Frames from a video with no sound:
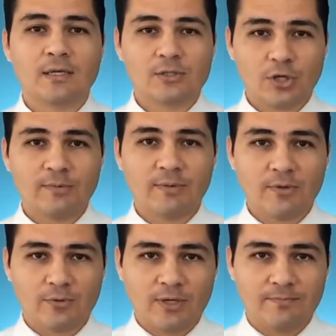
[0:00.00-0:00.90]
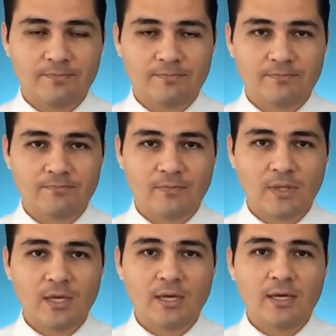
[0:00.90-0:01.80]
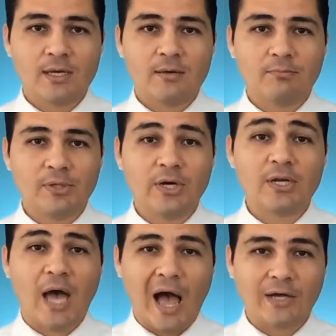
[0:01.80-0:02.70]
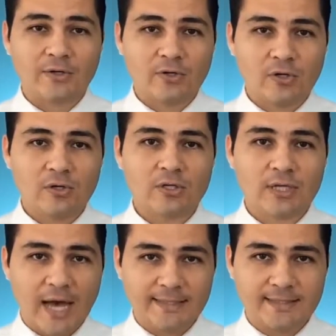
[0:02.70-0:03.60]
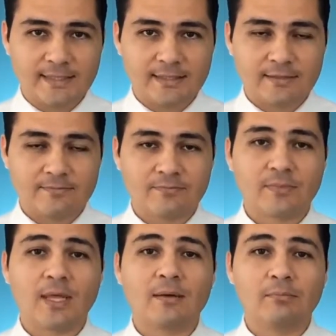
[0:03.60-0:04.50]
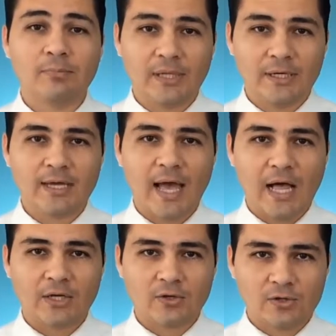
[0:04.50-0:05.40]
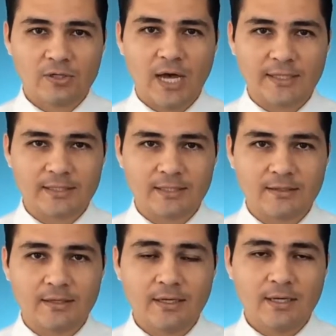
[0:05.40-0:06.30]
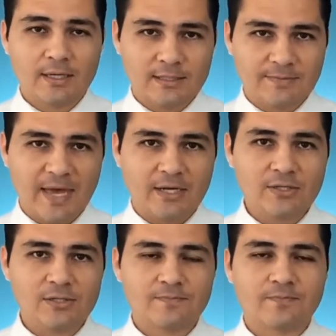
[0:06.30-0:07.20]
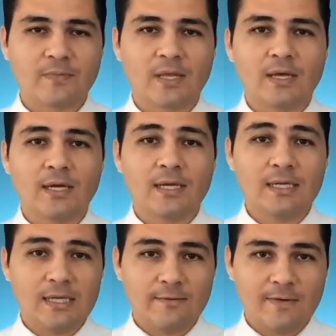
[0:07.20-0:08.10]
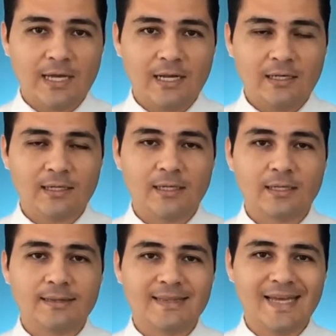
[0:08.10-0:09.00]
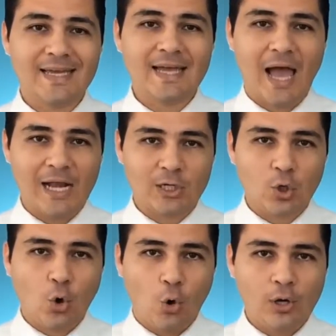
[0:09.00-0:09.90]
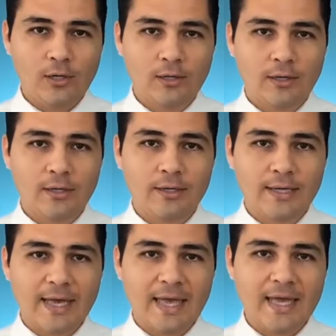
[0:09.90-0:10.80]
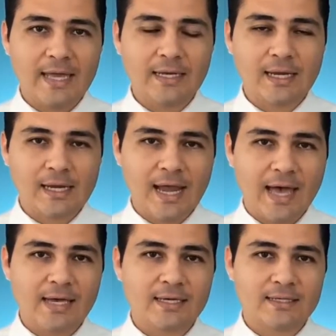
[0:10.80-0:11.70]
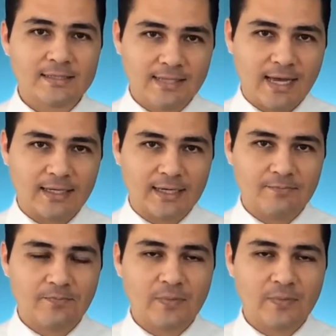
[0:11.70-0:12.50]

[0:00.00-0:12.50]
Term number 3, blood alcohol content. Blood alcohol content. In Spanish, nivel de alcohol en la sangre.